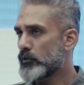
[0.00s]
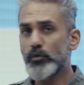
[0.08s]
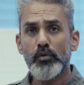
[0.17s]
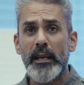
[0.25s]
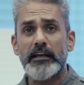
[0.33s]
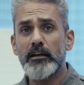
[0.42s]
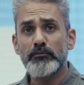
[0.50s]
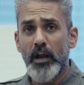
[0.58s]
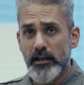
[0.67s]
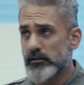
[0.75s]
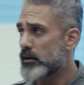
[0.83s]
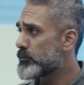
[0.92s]
No, KTM
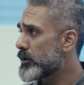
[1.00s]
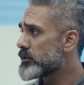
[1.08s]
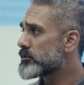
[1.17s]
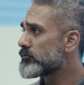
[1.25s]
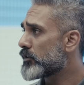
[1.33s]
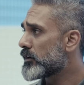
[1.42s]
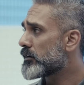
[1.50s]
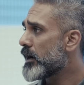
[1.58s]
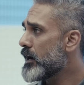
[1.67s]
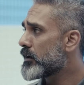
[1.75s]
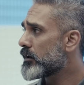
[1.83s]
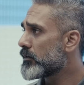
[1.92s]
has a reputation for it,
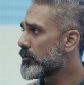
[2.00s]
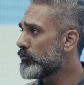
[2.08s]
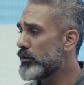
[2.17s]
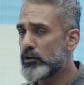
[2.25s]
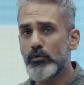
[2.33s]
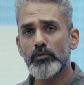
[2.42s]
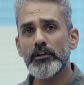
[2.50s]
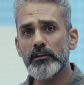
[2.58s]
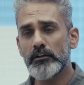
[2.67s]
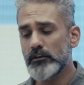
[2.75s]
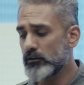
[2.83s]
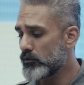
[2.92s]
right? We know that
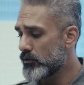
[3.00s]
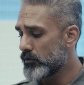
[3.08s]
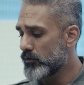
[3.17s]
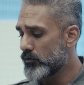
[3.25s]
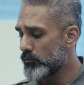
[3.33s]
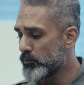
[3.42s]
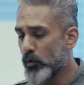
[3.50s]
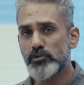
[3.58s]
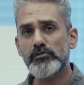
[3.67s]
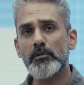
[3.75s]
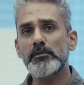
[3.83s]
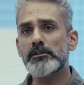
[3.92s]
the
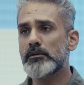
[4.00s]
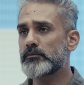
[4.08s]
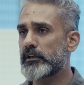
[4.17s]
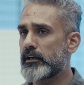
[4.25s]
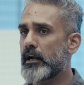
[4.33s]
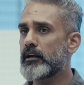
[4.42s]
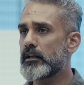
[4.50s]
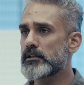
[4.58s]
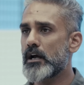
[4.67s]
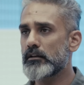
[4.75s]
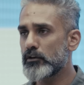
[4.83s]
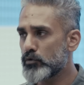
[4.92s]
most troublesome 390s
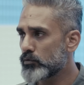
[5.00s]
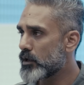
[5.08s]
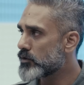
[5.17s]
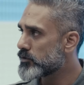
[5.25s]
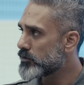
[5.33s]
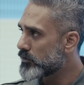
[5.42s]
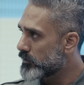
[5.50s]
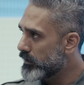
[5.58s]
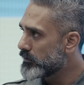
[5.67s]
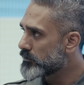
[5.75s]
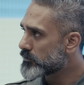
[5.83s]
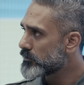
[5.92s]
are the
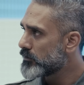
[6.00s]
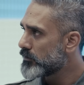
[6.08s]
2013s.